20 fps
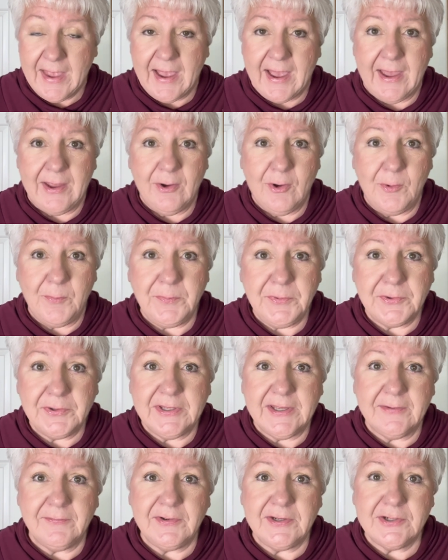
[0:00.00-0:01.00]
I hope you'll
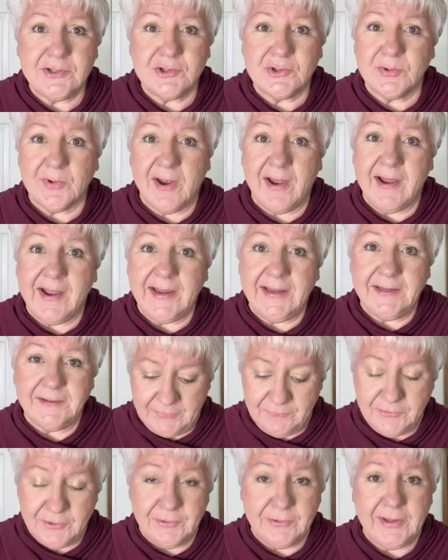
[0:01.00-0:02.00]
give it a try.
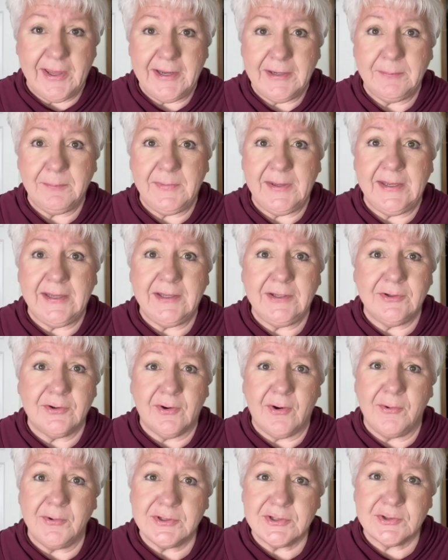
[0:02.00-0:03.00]
If you're like me and you're
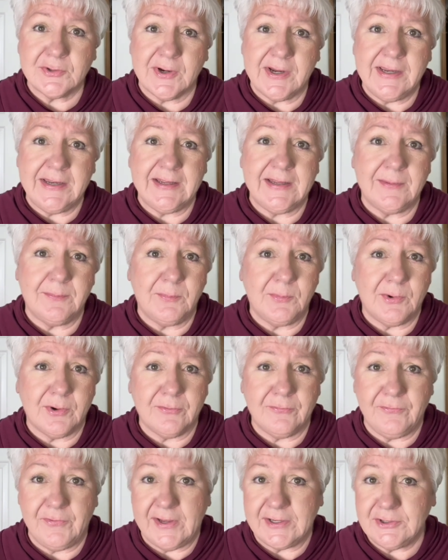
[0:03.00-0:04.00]
always trying to get
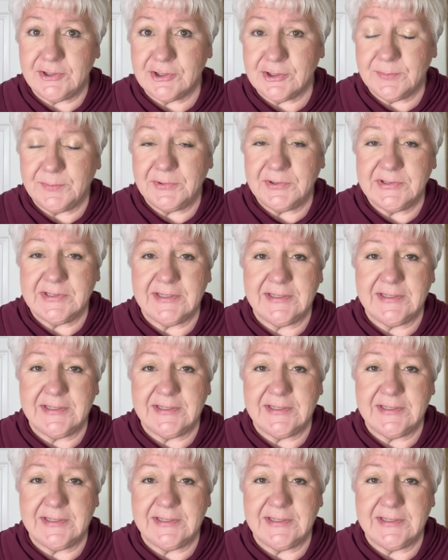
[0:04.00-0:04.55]
more vegetables